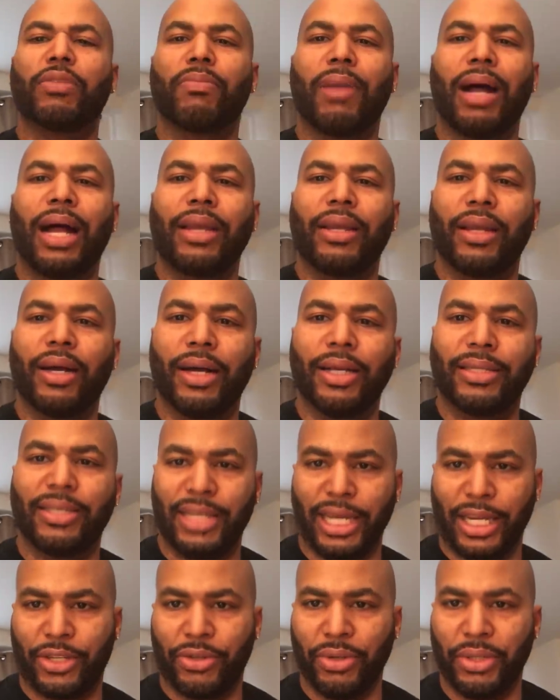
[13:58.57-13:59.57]
of my
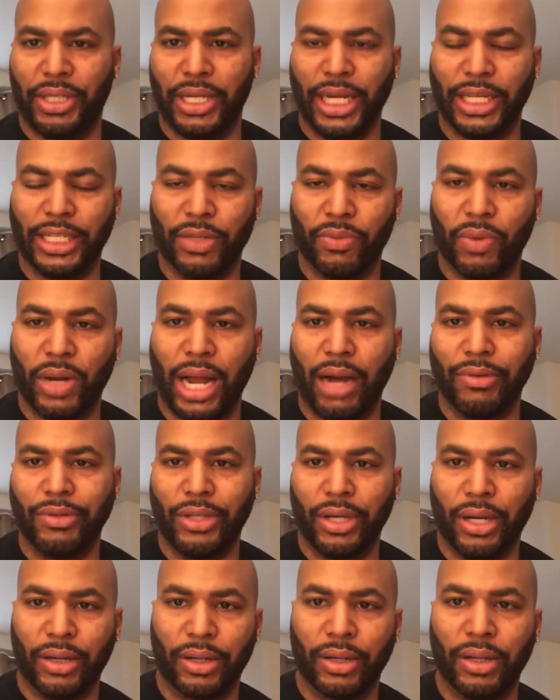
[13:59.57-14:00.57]
non-sexual attention when I
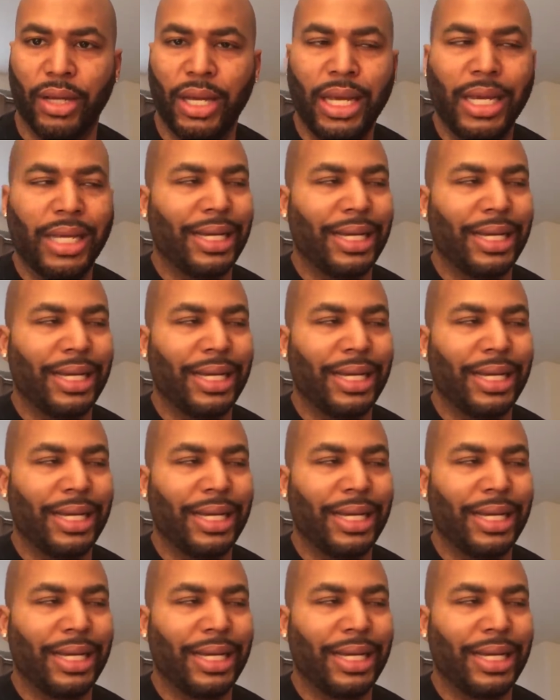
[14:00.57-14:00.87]
was younger.